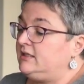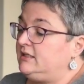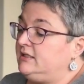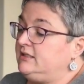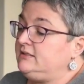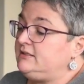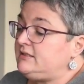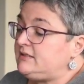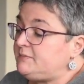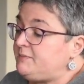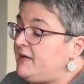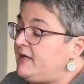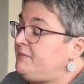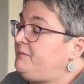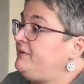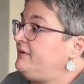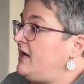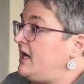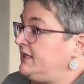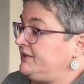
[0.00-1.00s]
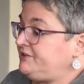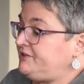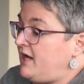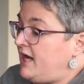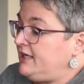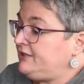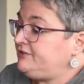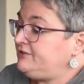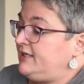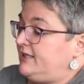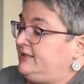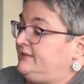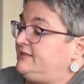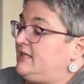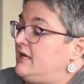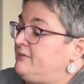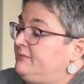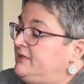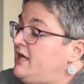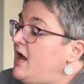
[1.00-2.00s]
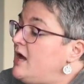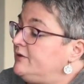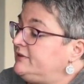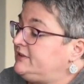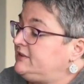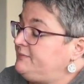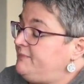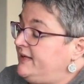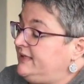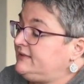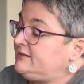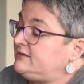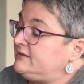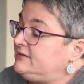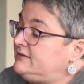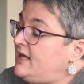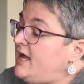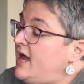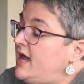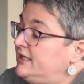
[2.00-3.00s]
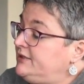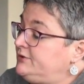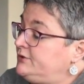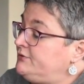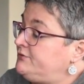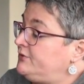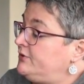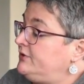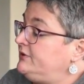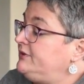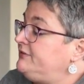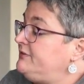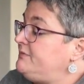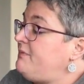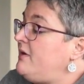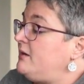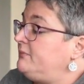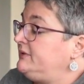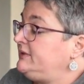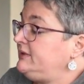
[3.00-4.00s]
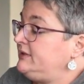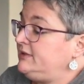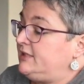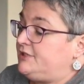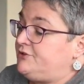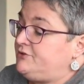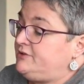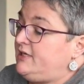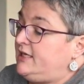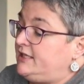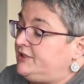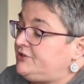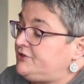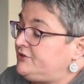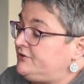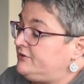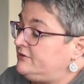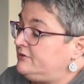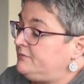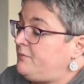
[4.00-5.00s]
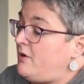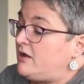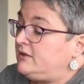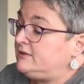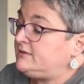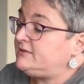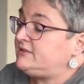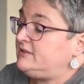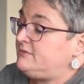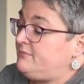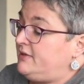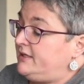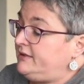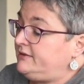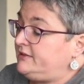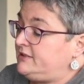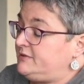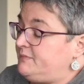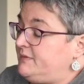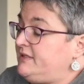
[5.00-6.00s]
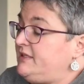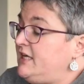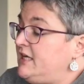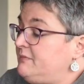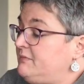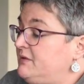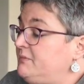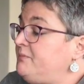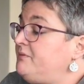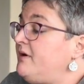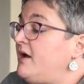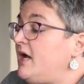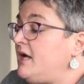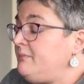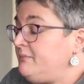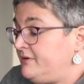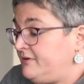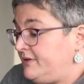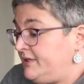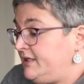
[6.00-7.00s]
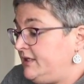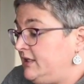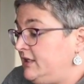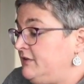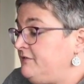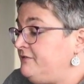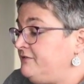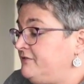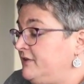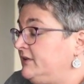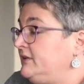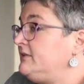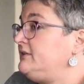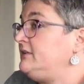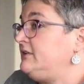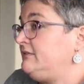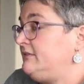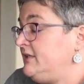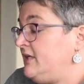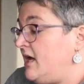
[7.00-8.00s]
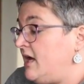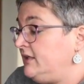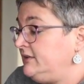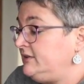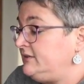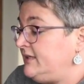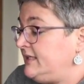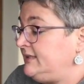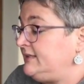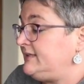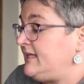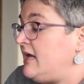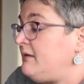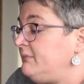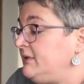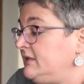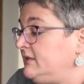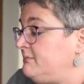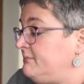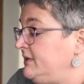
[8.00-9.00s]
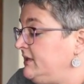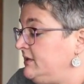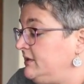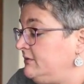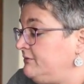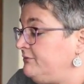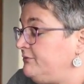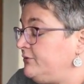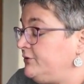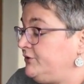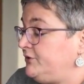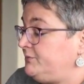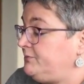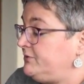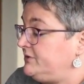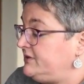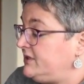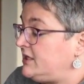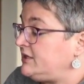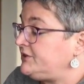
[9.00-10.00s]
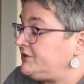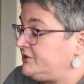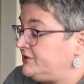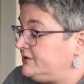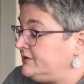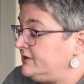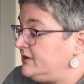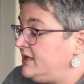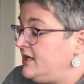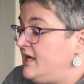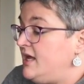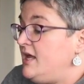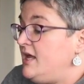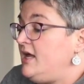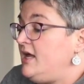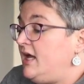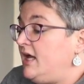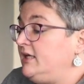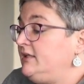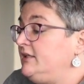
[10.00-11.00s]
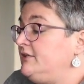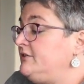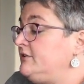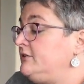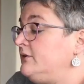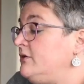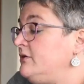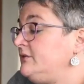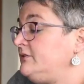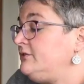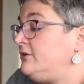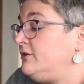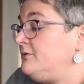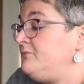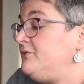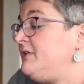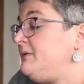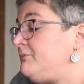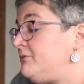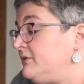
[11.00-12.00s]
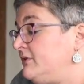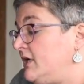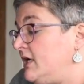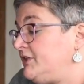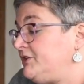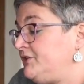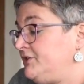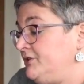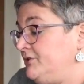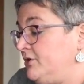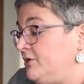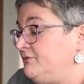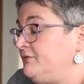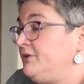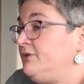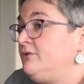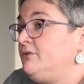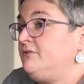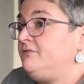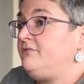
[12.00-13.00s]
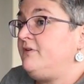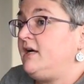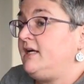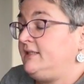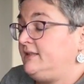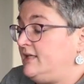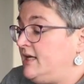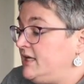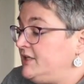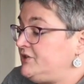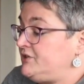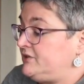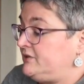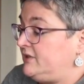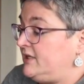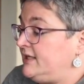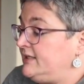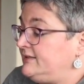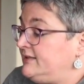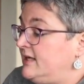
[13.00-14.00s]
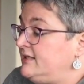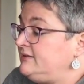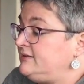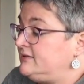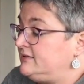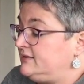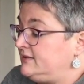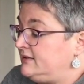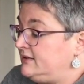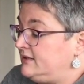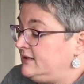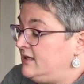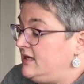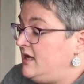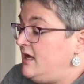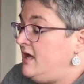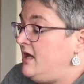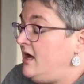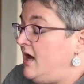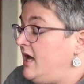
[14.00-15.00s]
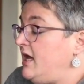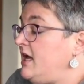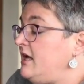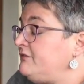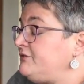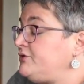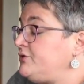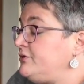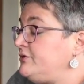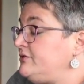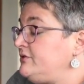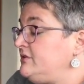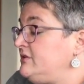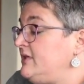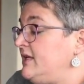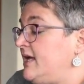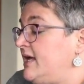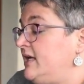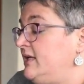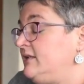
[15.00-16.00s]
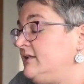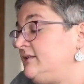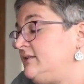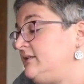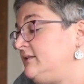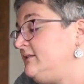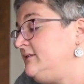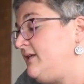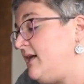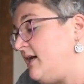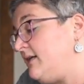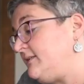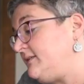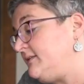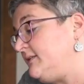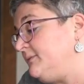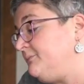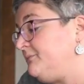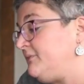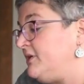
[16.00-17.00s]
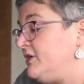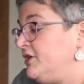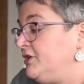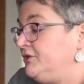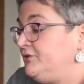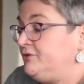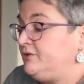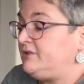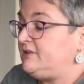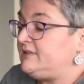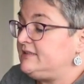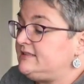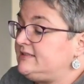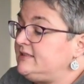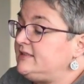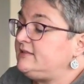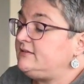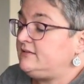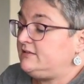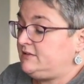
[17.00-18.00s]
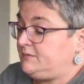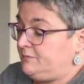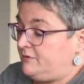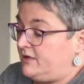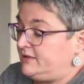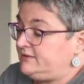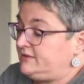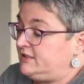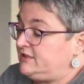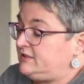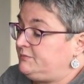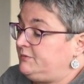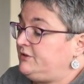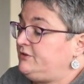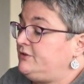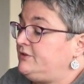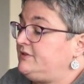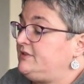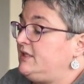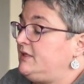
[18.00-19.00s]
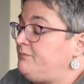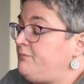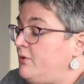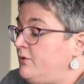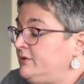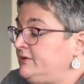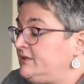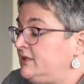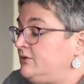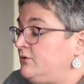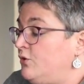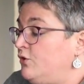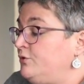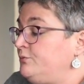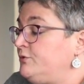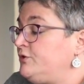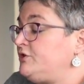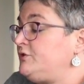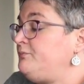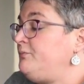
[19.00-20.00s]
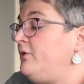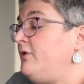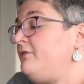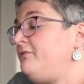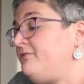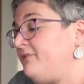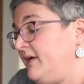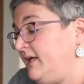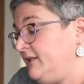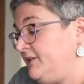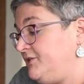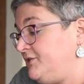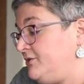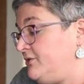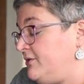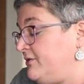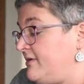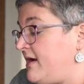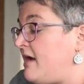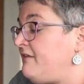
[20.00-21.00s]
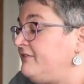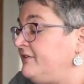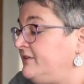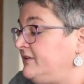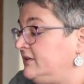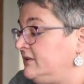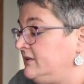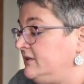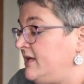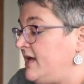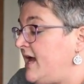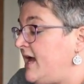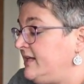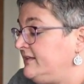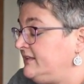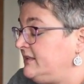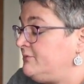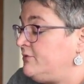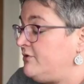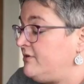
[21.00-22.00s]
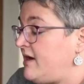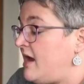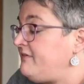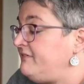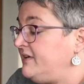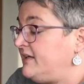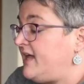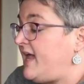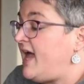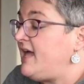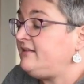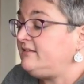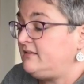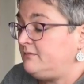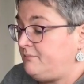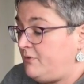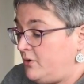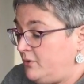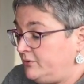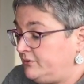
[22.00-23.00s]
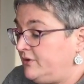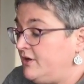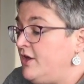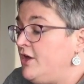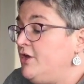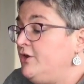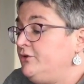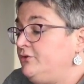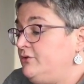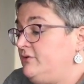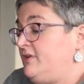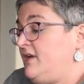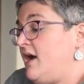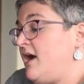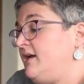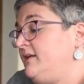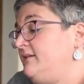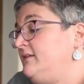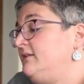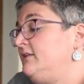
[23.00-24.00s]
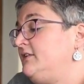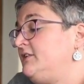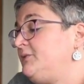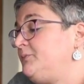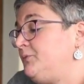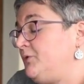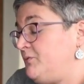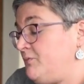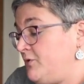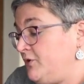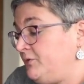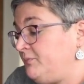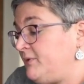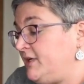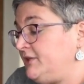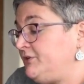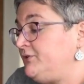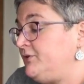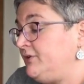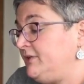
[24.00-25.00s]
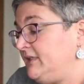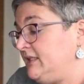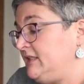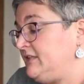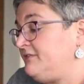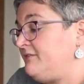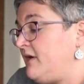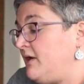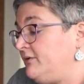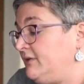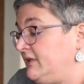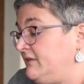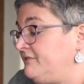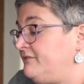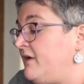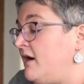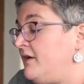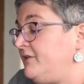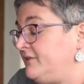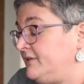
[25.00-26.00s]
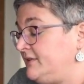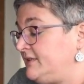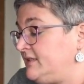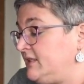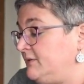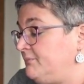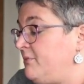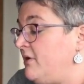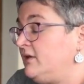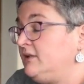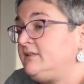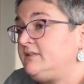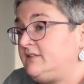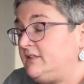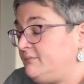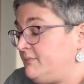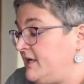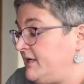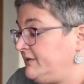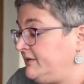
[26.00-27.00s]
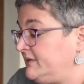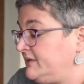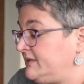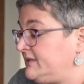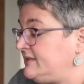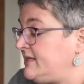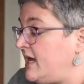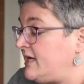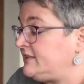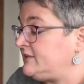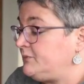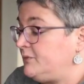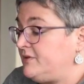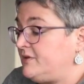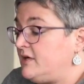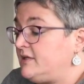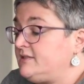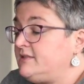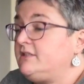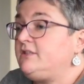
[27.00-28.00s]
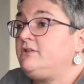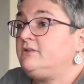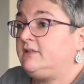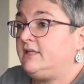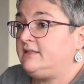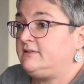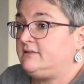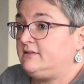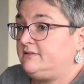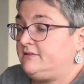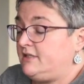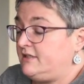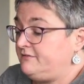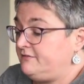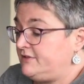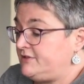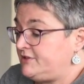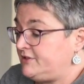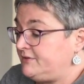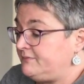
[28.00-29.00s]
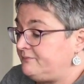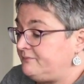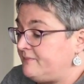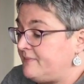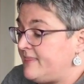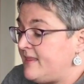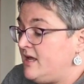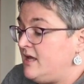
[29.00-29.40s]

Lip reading: In this paper, I tried to examine how space in the hands of early Republican educational policymakers became a primary, if relatively under-examined, medium for the production, and in the long-term reproduction of a unified national identity. I have chosen Elazığ, Dersim to critique this process because they posed an almost perfect geographical and demographic antipode to the ideals promoted by Turkey's founding fathers and policymakers tasked with articulating their vision.